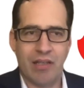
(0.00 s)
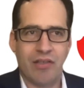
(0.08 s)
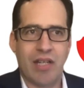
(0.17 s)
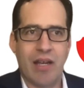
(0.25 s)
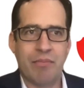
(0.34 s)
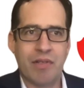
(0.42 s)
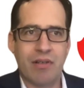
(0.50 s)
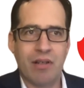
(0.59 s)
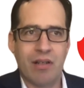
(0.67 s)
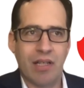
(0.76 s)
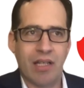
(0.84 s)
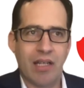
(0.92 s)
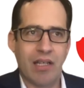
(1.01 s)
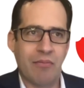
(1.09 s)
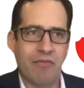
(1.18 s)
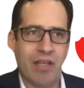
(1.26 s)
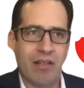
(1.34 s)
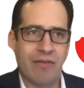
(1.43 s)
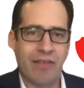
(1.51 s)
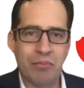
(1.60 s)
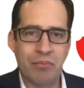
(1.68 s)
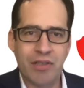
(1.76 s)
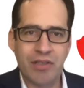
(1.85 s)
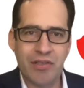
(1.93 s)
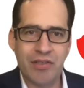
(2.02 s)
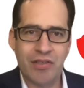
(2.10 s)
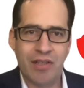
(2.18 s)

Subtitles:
chapter on a guy named Vannevar Bush